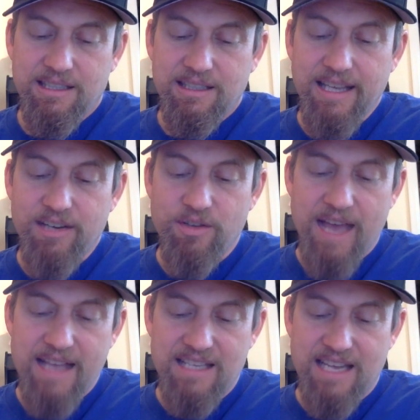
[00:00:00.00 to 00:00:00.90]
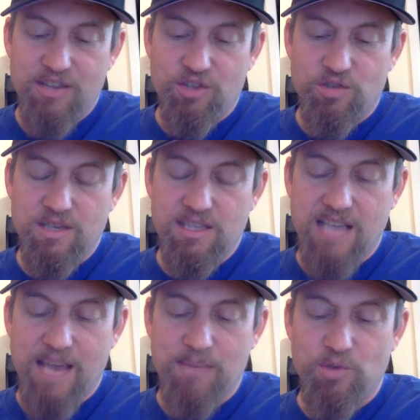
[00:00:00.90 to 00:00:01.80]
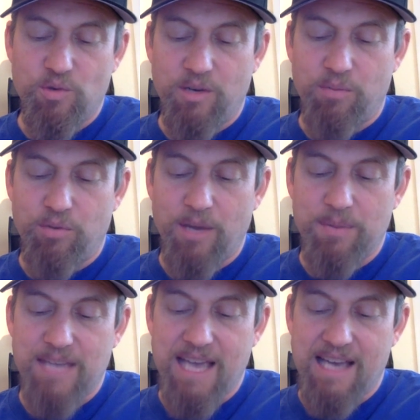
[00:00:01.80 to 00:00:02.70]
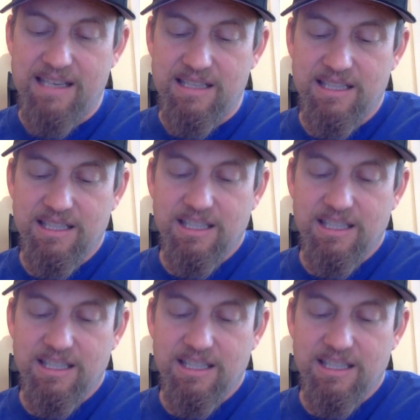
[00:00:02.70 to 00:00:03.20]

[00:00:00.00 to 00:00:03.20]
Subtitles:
Later that day, the trees came to an abrupt end.